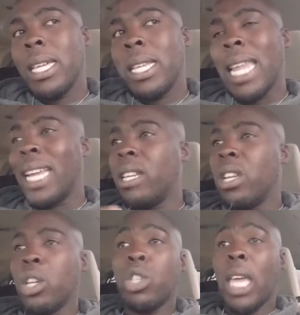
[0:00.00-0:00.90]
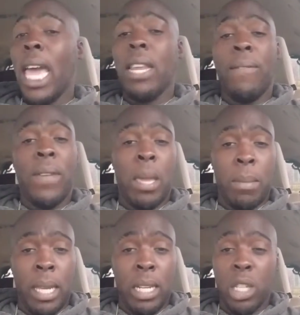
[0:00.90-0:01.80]
that doesn't elevate
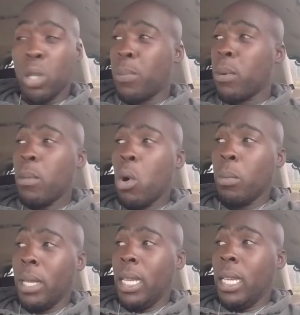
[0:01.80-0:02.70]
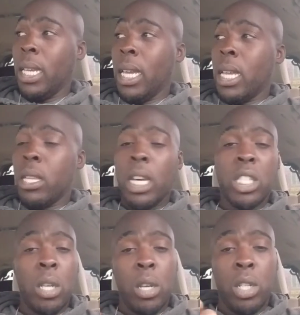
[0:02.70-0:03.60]
me, doesn't promote me,
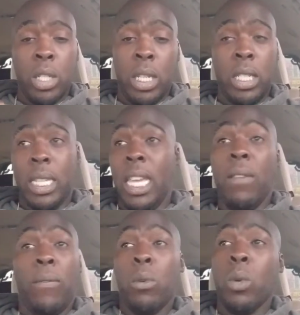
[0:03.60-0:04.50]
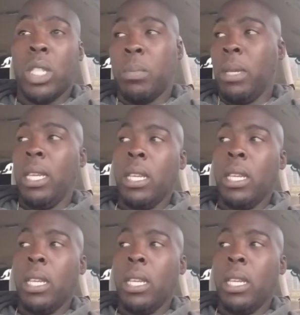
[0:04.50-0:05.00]
doesn't influence me,